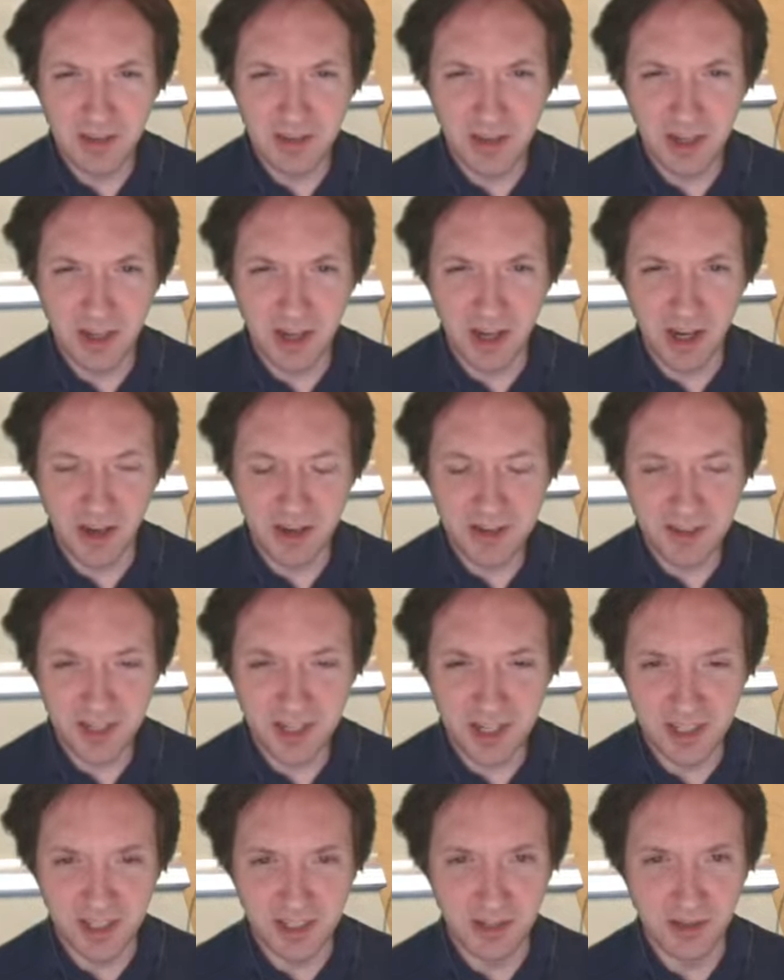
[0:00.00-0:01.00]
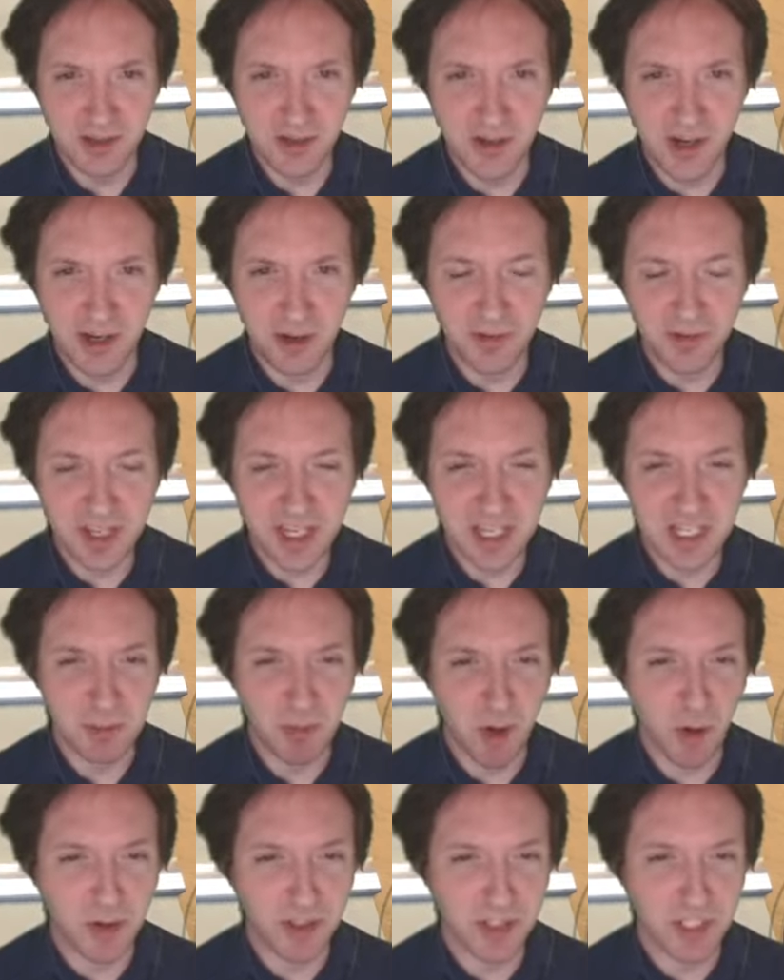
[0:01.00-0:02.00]
Unclear. I don't think it's
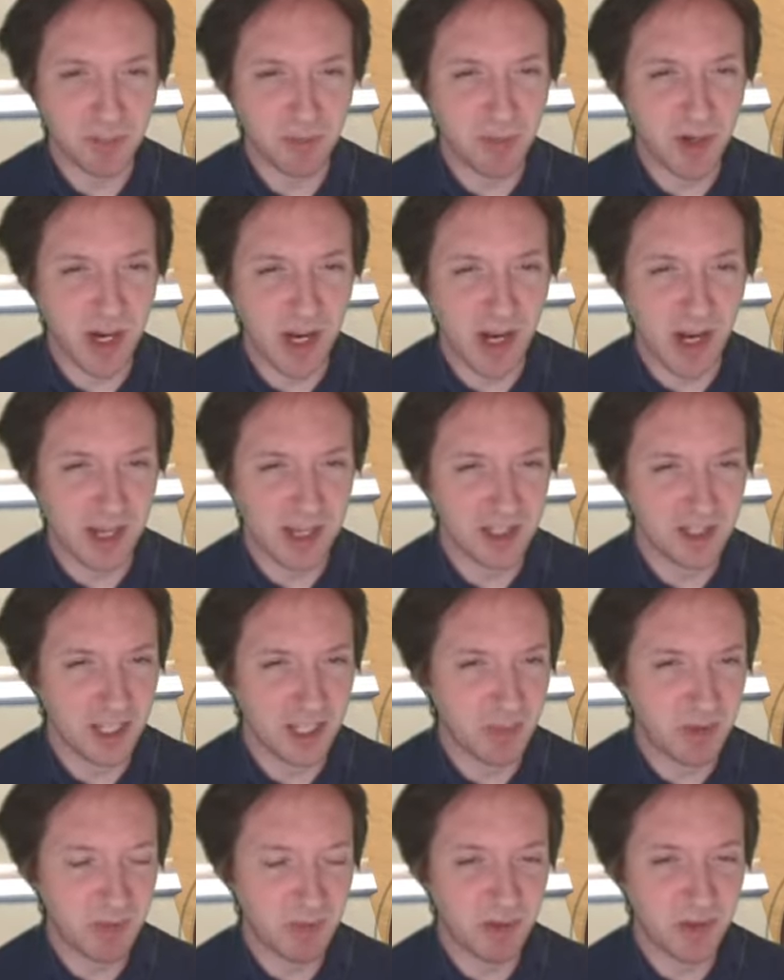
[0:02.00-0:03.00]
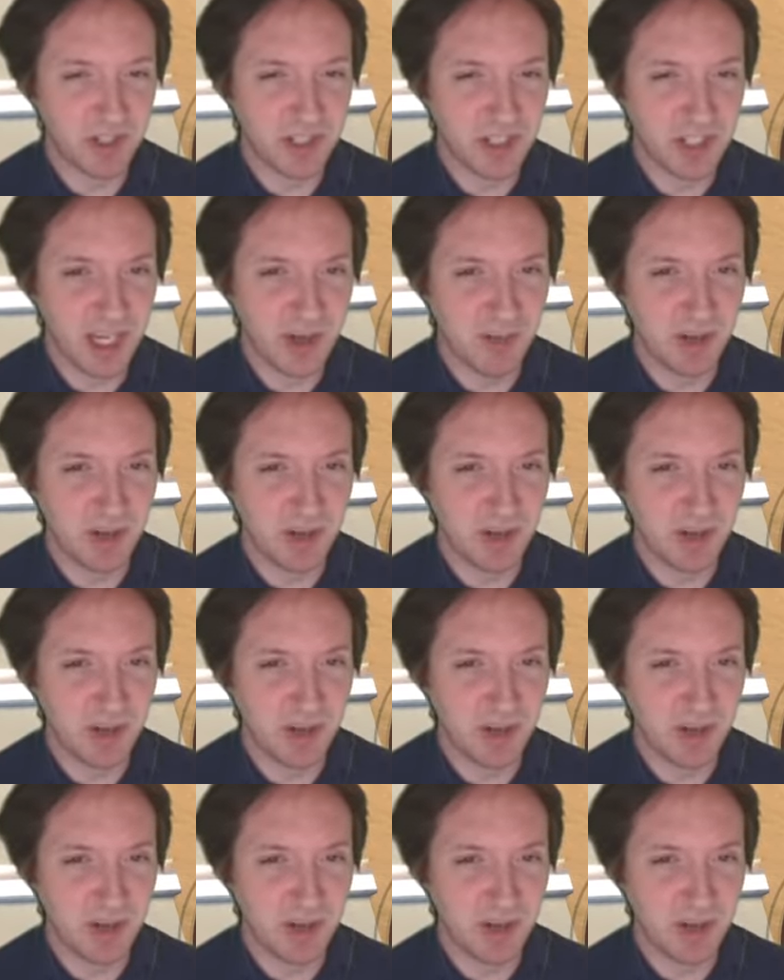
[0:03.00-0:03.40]
post-apocalypse per se,